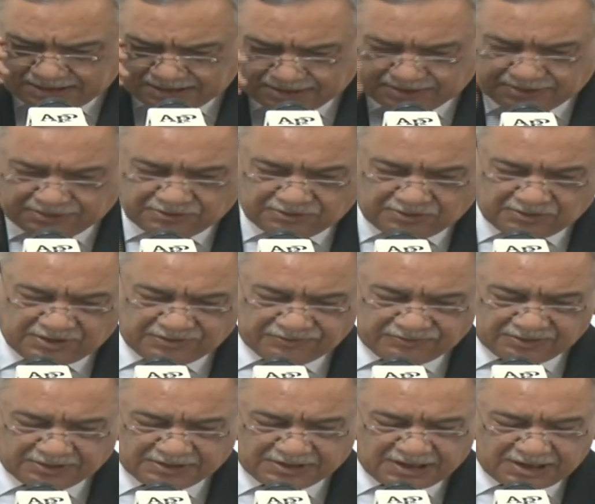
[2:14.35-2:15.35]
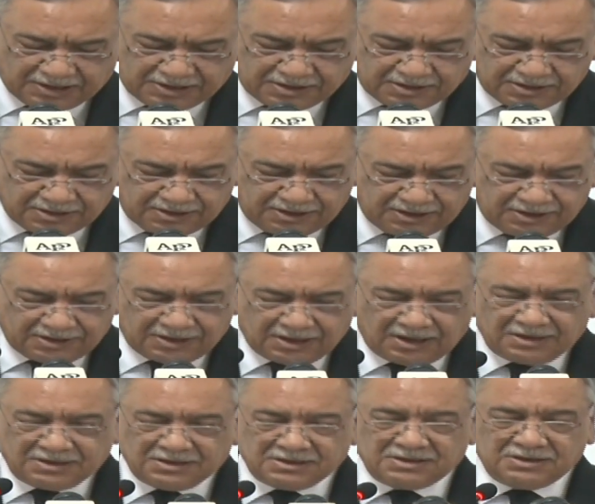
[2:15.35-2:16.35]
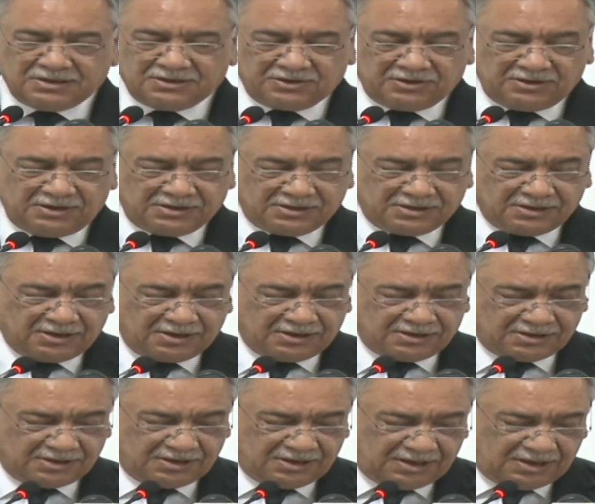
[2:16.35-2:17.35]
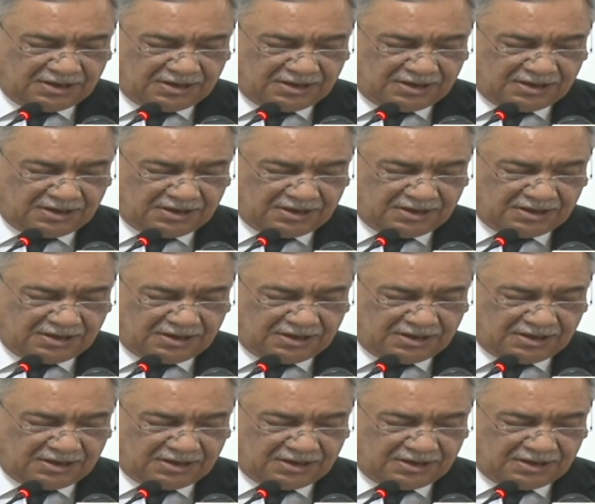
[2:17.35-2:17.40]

So if a judge indulges in research,